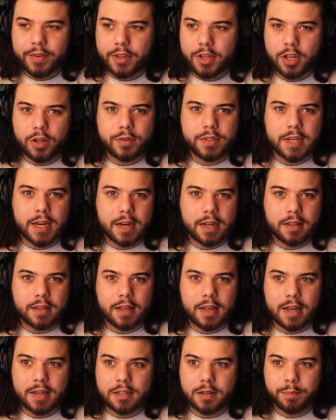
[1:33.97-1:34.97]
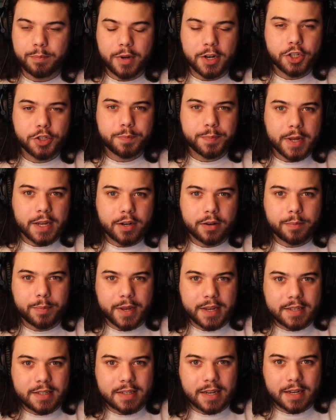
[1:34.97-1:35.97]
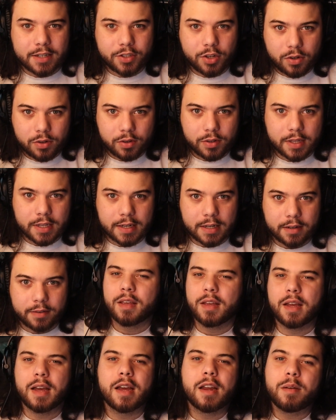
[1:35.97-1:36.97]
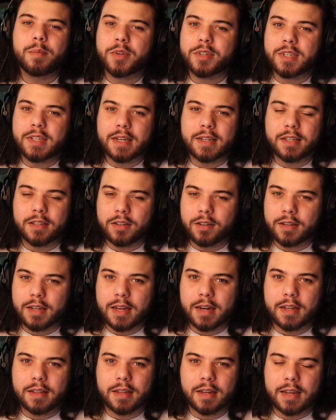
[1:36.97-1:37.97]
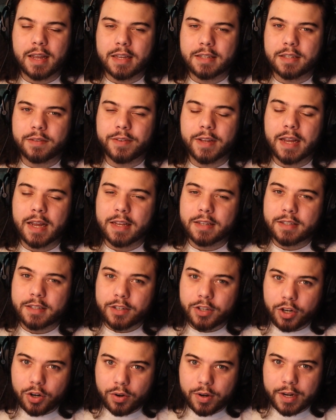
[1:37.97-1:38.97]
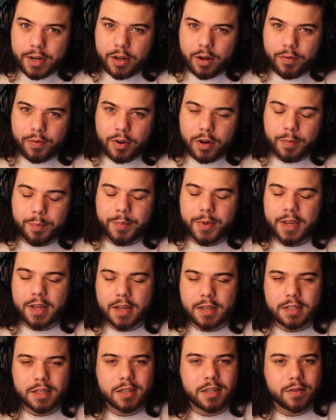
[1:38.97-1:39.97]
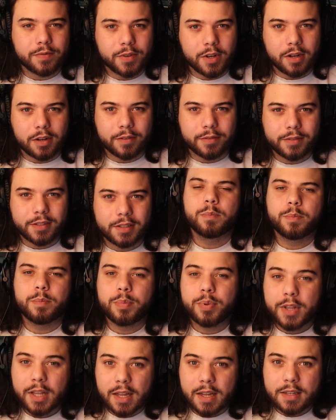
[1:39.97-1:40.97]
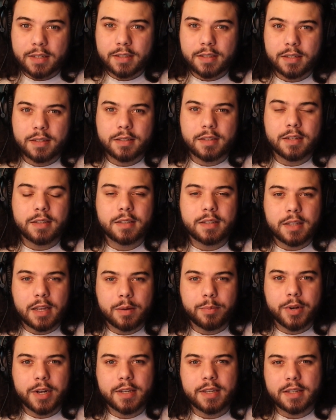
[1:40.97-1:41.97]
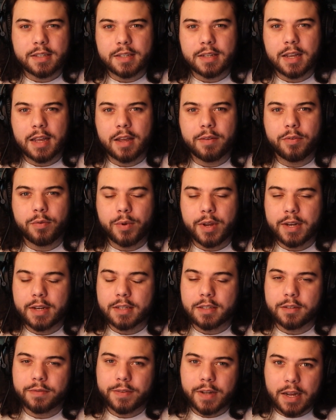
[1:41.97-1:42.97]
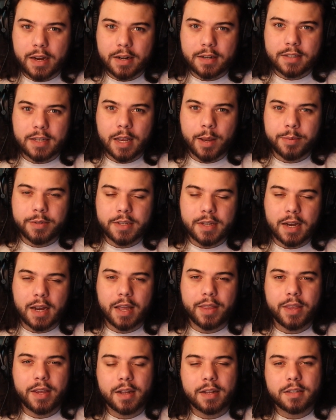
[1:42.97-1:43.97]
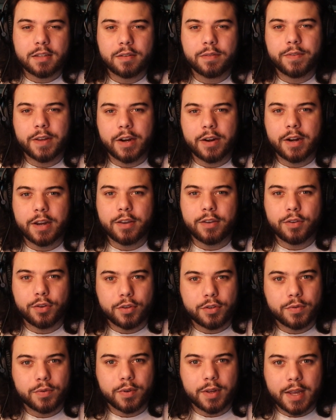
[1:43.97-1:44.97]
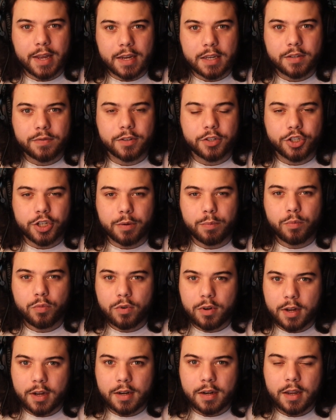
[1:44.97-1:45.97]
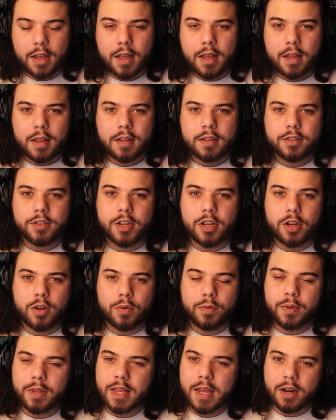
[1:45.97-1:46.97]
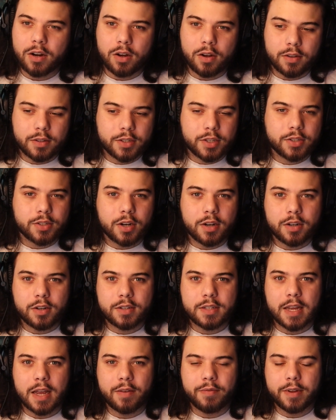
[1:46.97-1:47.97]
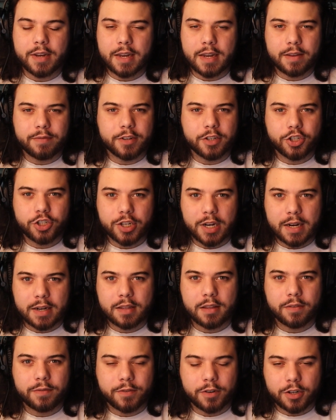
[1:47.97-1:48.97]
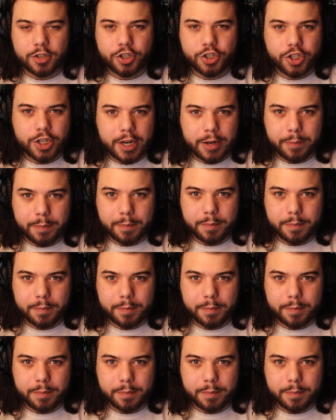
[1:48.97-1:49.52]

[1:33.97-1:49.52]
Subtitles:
though Tangela has a much better base stat total than it. I almost like to look at it like as if it has seniority over it because it's evolved. Plus, since Lombre doesn't have a weakness to fire types, I think it's a very useful ace for Gym 1, so that all the starters have an even shot at the first gym.